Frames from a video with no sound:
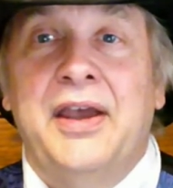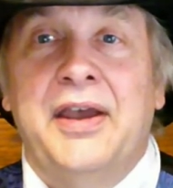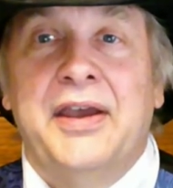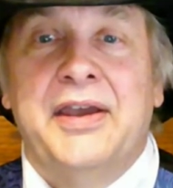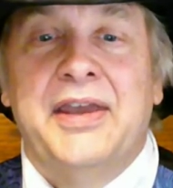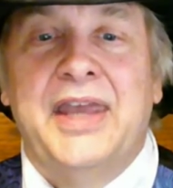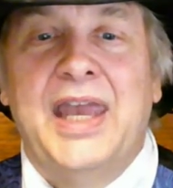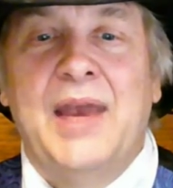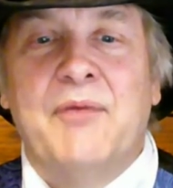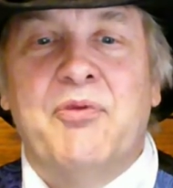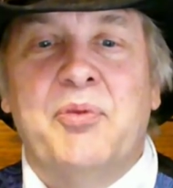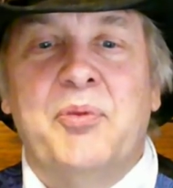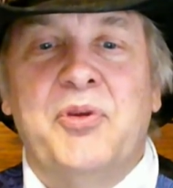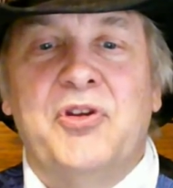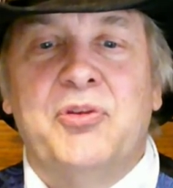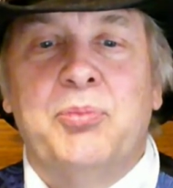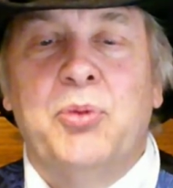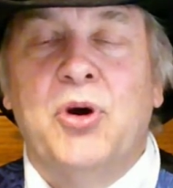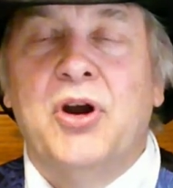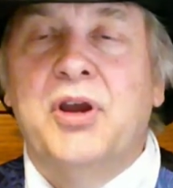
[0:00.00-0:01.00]
came from
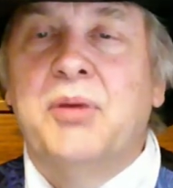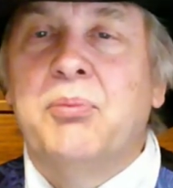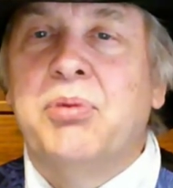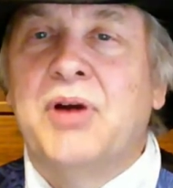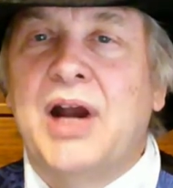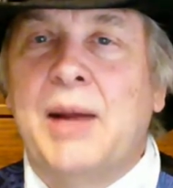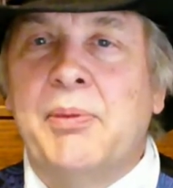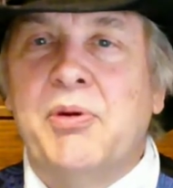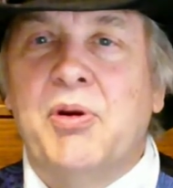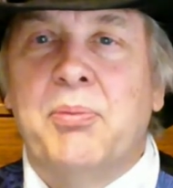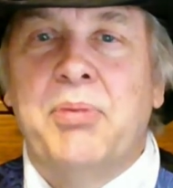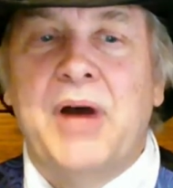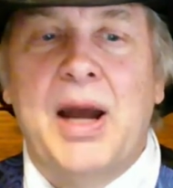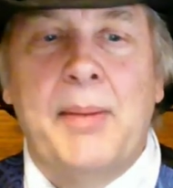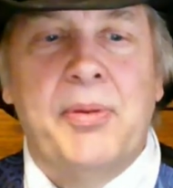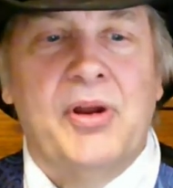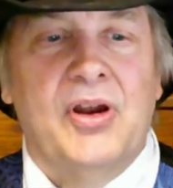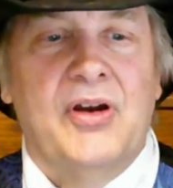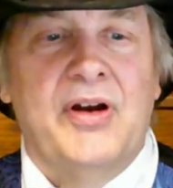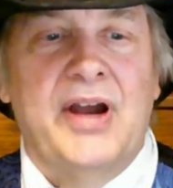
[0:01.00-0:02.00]
this book and probably were
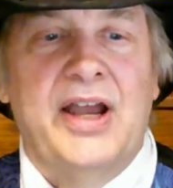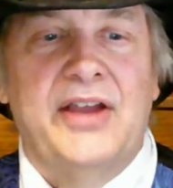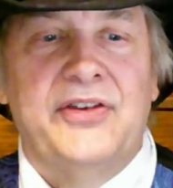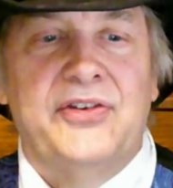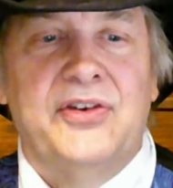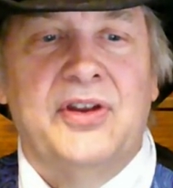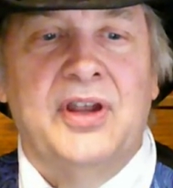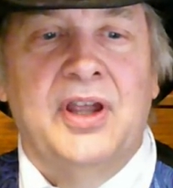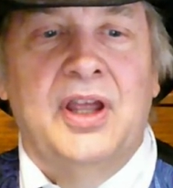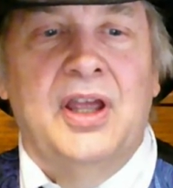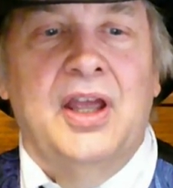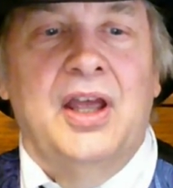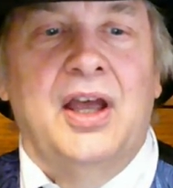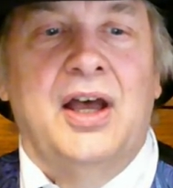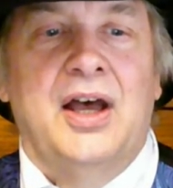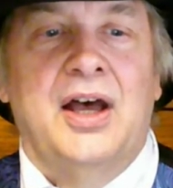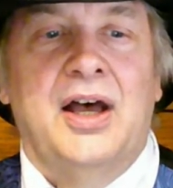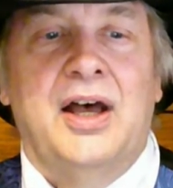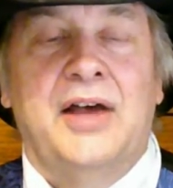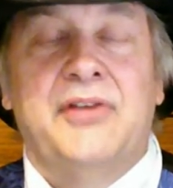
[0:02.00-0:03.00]
popularized
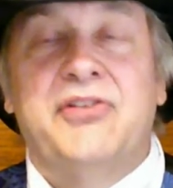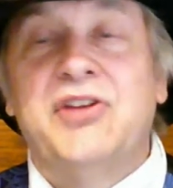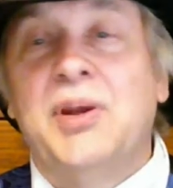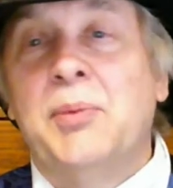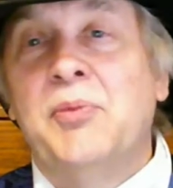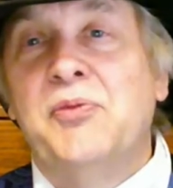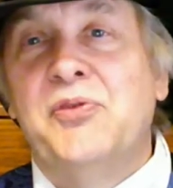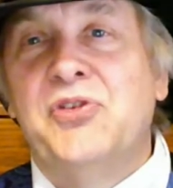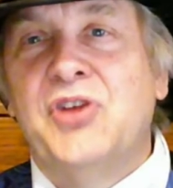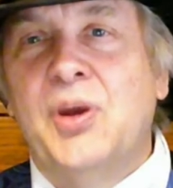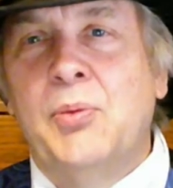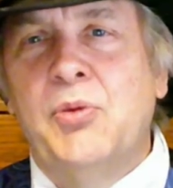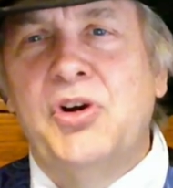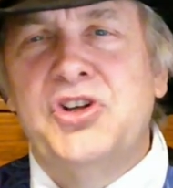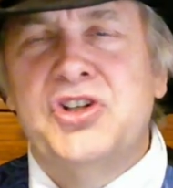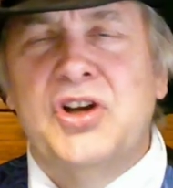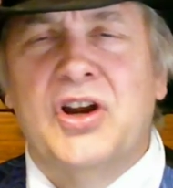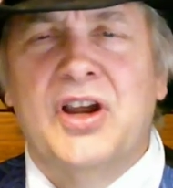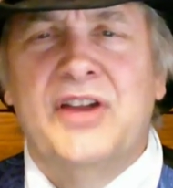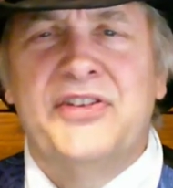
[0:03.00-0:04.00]
uh, some, some
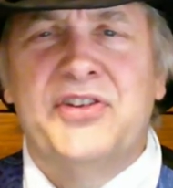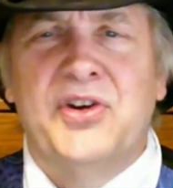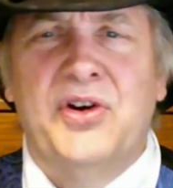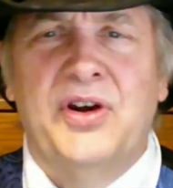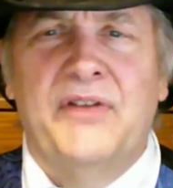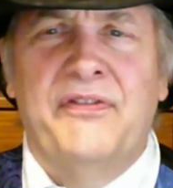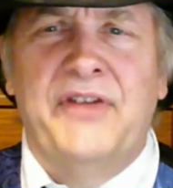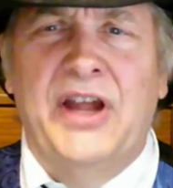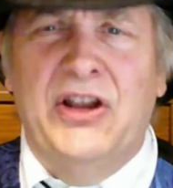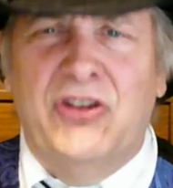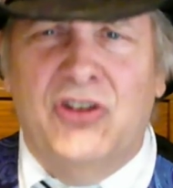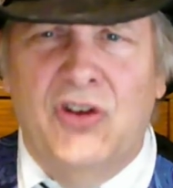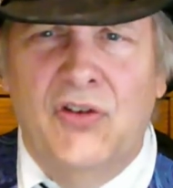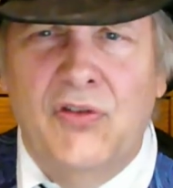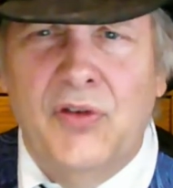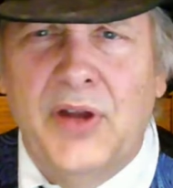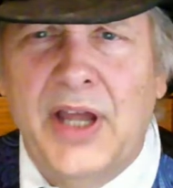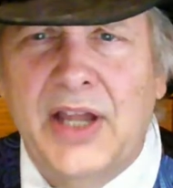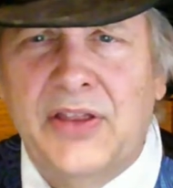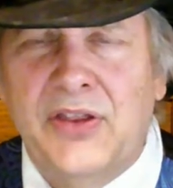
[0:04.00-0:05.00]
which are considered offensive,
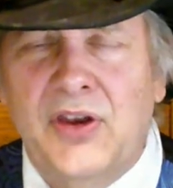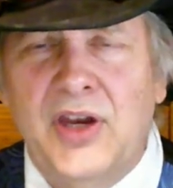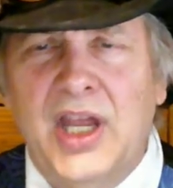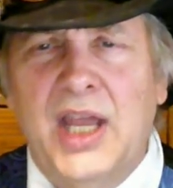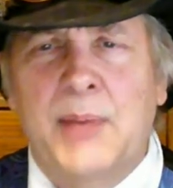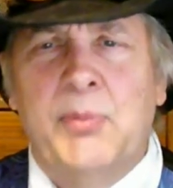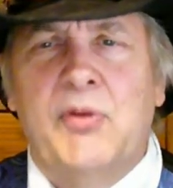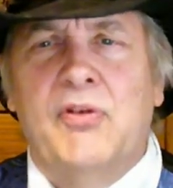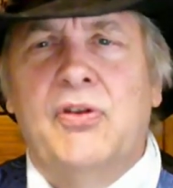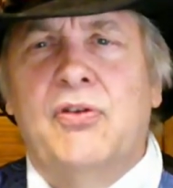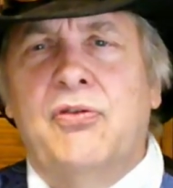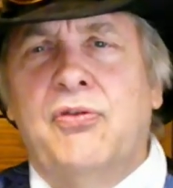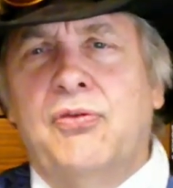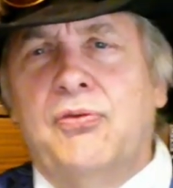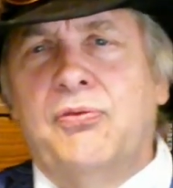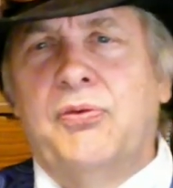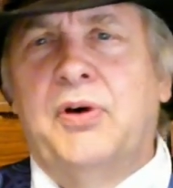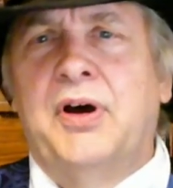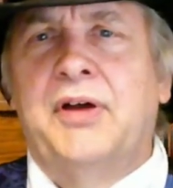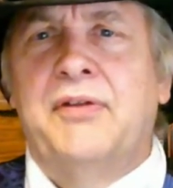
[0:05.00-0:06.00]
like the name of
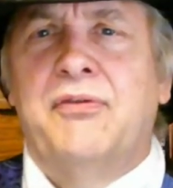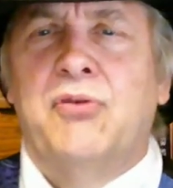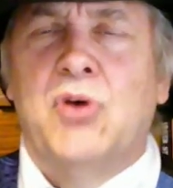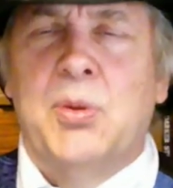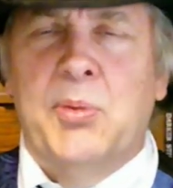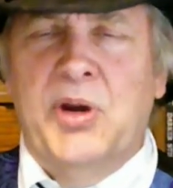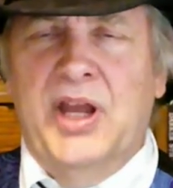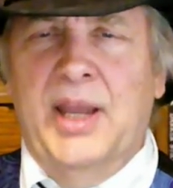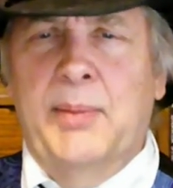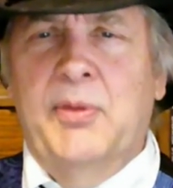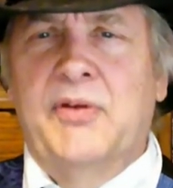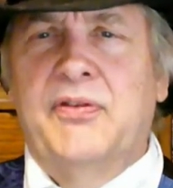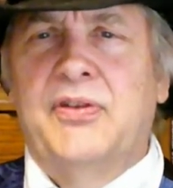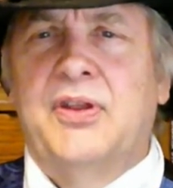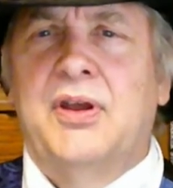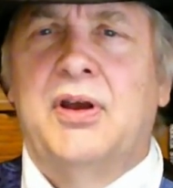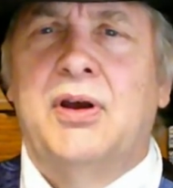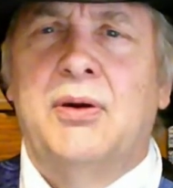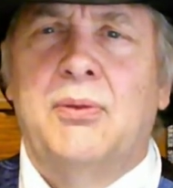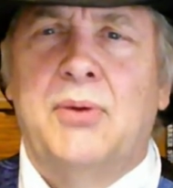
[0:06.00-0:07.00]
the uh, former name of
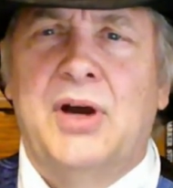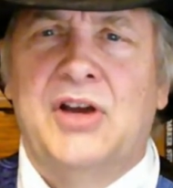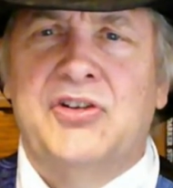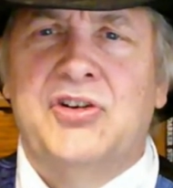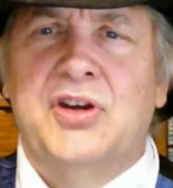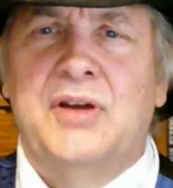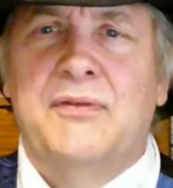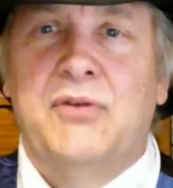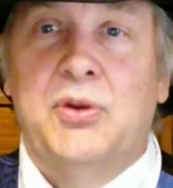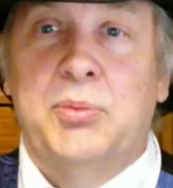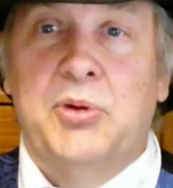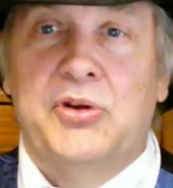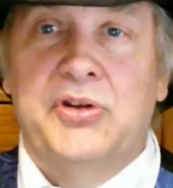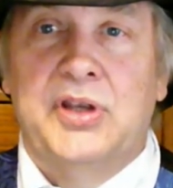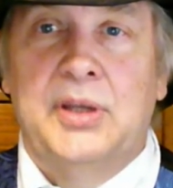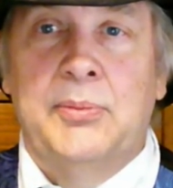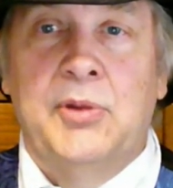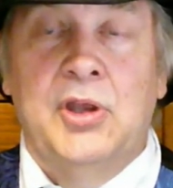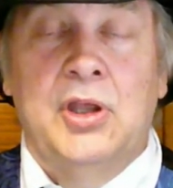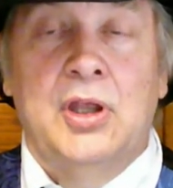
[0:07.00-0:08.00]
the Washington football team,